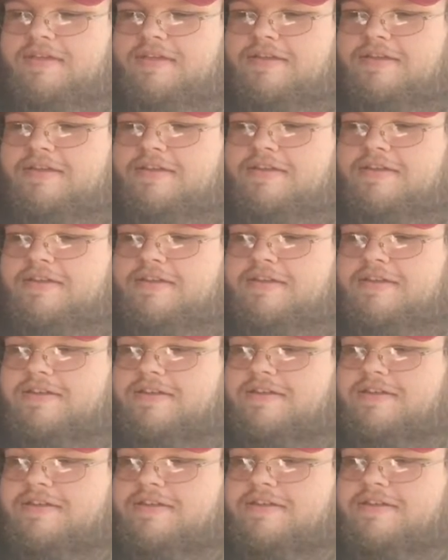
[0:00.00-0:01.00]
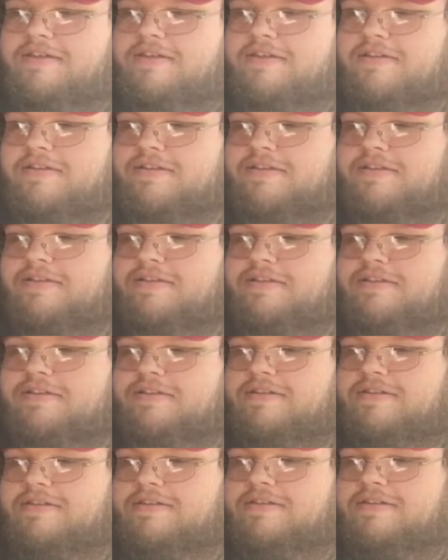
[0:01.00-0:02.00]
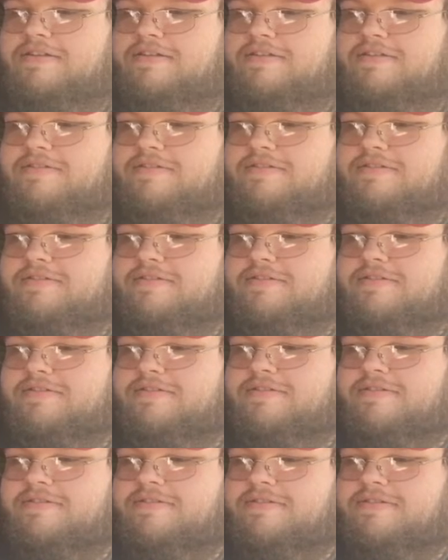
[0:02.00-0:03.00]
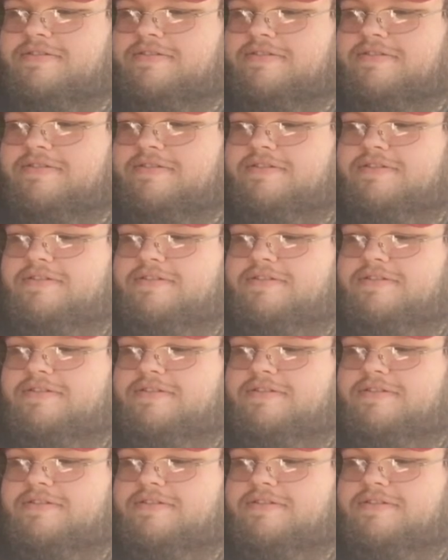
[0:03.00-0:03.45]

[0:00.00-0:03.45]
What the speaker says: This person isn't speaking.